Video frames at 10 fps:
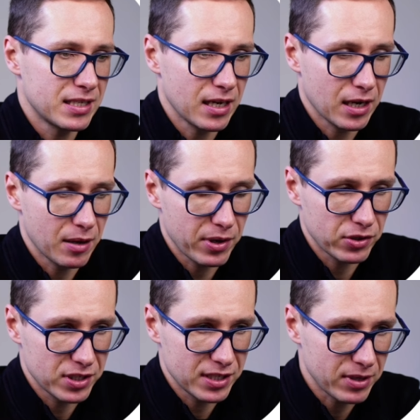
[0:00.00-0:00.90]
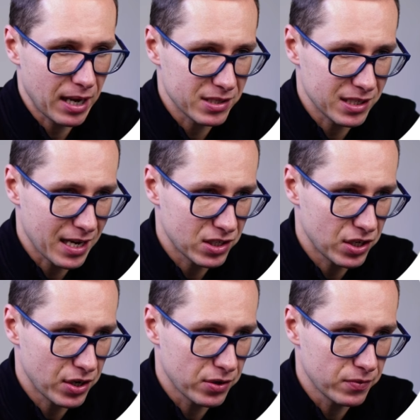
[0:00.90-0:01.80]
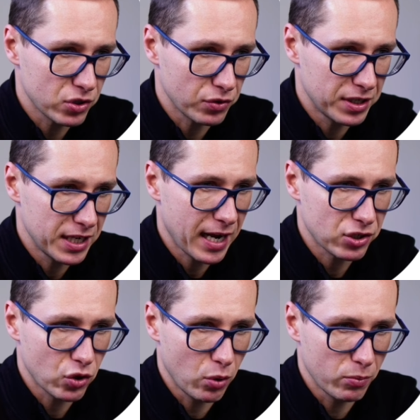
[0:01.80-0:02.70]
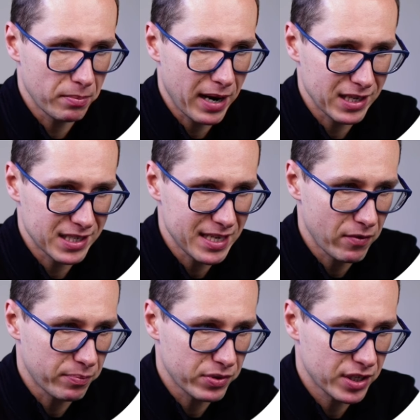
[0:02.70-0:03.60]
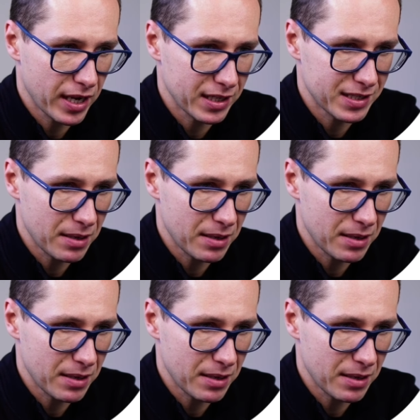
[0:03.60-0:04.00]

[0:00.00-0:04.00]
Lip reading: compared to same time as last year. So detached homes minus 7%,